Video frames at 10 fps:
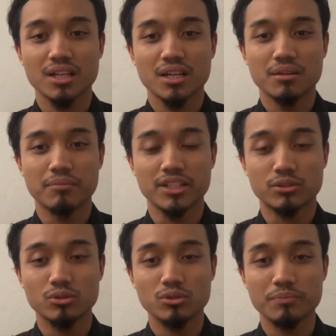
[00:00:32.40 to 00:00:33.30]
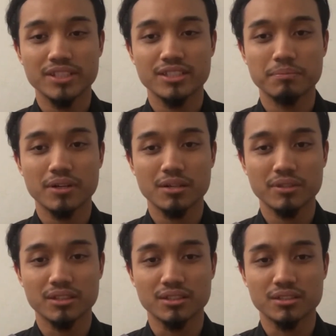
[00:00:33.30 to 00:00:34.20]
by two basic
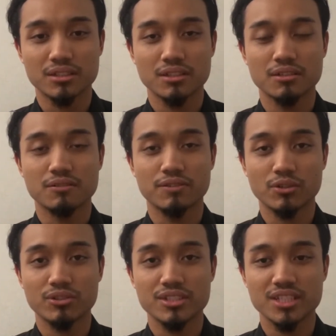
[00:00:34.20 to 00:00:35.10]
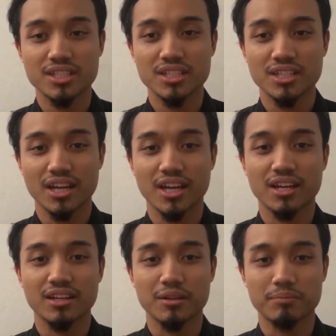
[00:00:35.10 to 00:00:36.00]
parameters, frequency
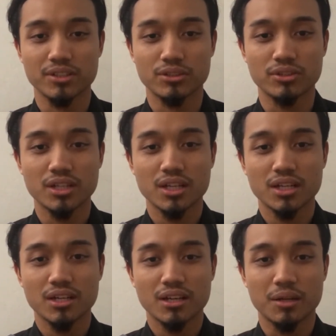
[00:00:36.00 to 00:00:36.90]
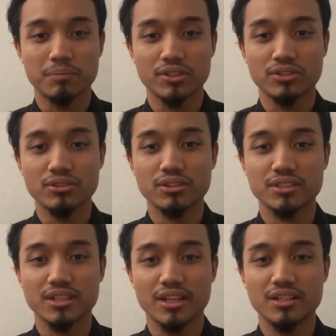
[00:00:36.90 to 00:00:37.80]
and amplitude. Amplitude is
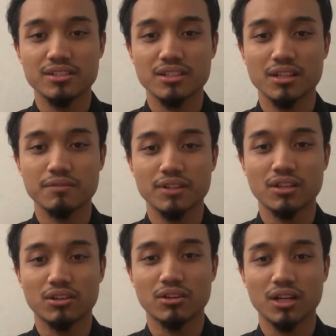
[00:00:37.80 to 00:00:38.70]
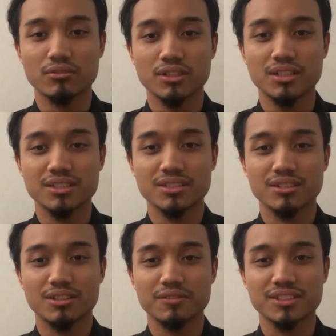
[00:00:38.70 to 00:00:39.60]
the energy level or loudness
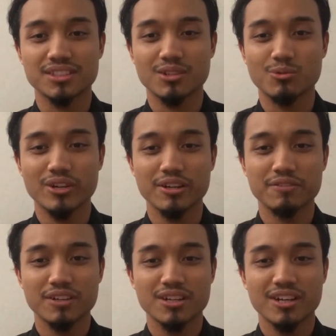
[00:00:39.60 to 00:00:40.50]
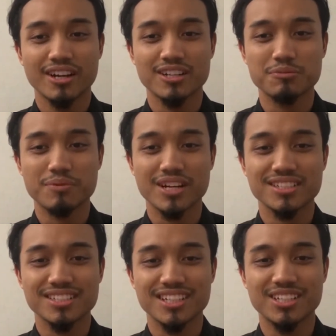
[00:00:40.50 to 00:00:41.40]
of a sound wave
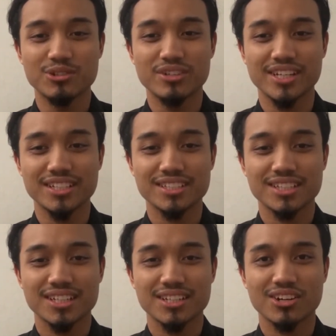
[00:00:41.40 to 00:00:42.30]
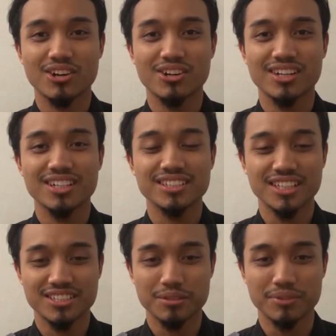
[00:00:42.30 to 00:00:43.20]
expressed in units called
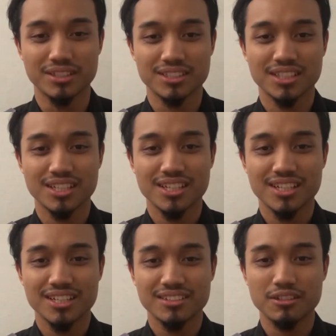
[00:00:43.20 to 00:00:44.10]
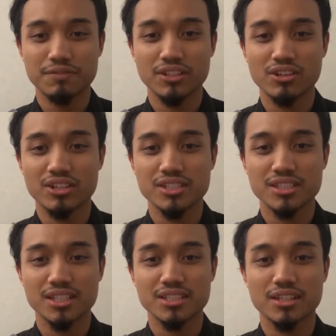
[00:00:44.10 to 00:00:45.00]
decibels. Traffic noise
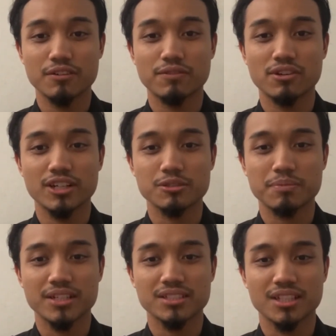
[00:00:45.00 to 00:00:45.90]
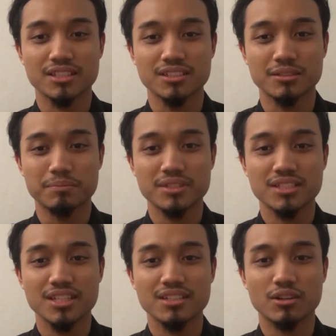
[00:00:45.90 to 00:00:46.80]
is therefore expressed as the
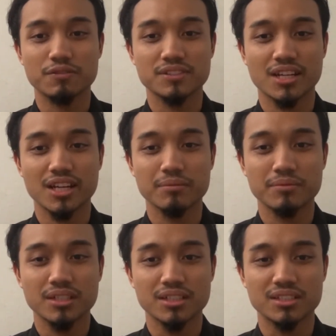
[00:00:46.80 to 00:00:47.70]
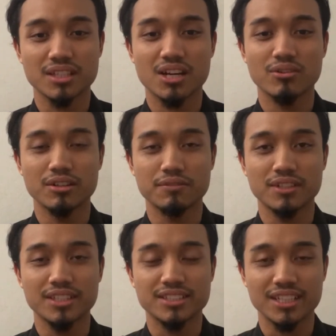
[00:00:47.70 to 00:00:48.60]
percent of time a sound level
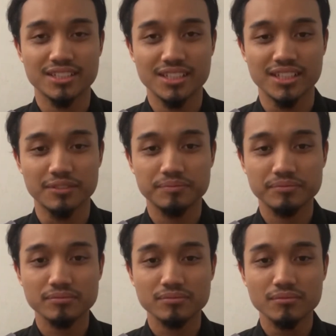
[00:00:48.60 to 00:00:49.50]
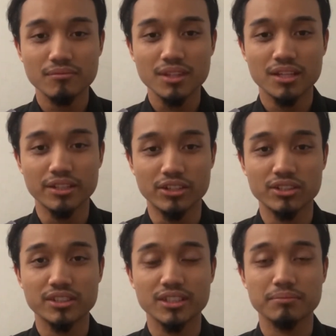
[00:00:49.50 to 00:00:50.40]
is exceeded,
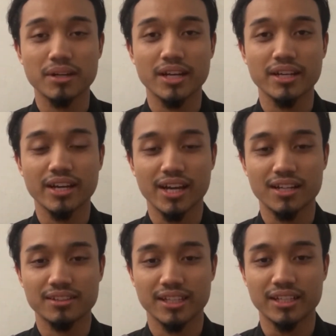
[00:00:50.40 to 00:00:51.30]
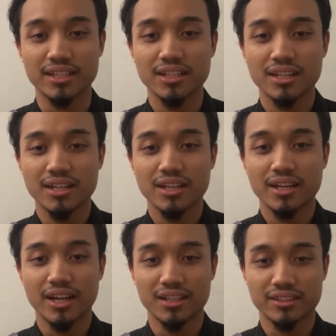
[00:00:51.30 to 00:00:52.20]
denoted by L10.
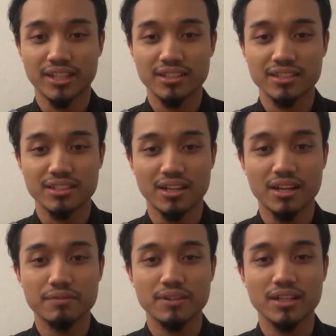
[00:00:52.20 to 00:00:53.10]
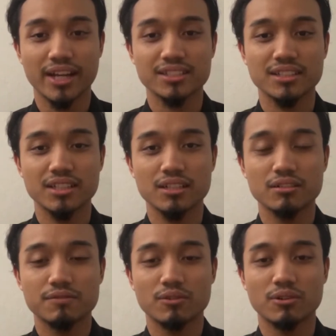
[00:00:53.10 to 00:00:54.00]
L10 is the level exceeded
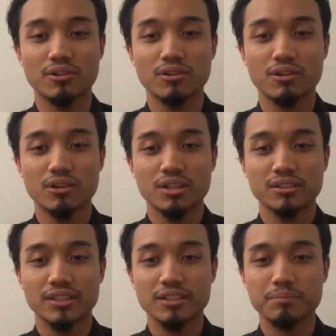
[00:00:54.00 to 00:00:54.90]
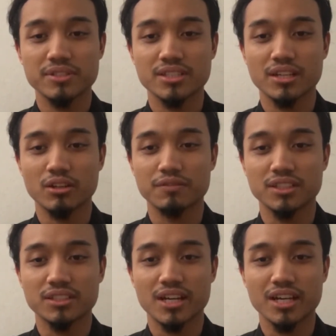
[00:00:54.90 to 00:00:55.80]
for 10% of the
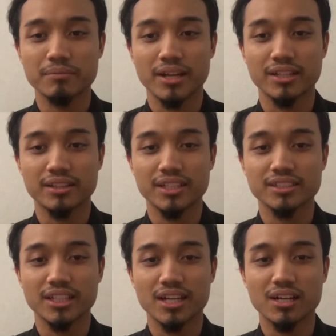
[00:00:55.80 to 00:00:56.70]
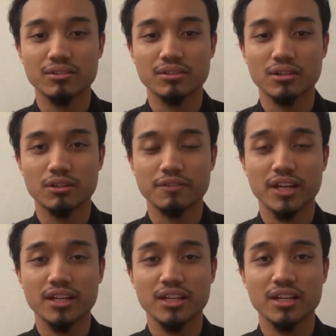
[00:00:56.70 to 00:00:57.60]
time and takes account of
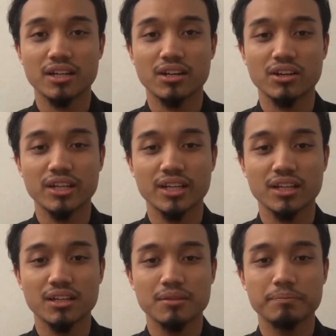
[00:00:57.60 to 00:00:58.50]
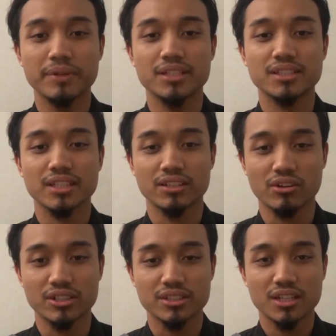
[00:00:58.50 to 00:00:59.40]
any annoying peaks in noise.